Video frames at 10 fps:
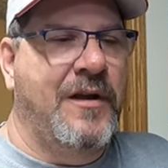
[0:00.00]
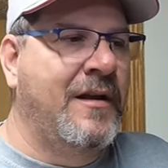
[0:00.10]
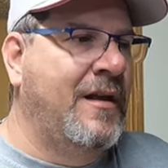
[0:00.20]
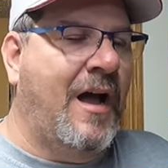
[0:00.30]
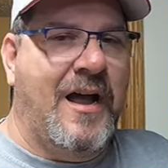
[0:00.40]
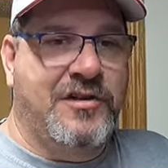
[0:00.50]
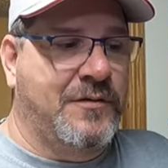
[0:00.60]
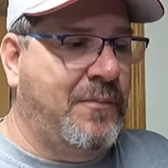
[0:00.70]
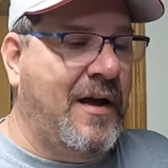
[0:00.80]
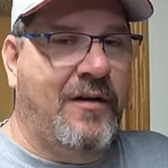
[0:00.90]
But I
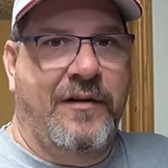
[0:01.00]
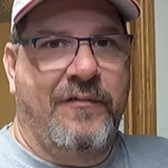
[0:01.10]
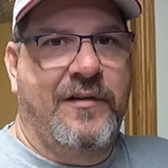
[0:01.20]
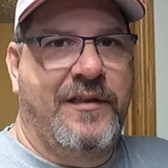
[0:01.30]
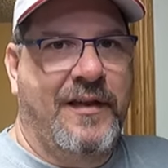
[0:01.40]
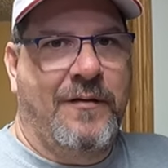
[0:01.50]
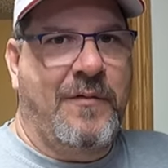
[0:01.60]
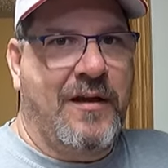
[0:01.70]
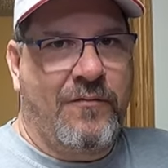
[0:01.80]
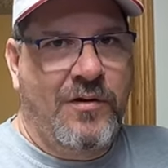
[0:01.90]
just piled everything.
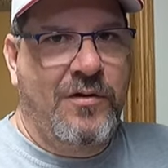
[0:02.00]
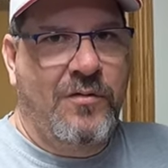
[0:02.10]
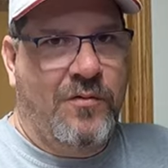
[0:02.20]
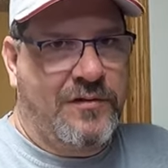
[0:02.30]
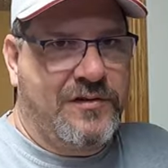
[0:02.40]
I'm like, woohoo,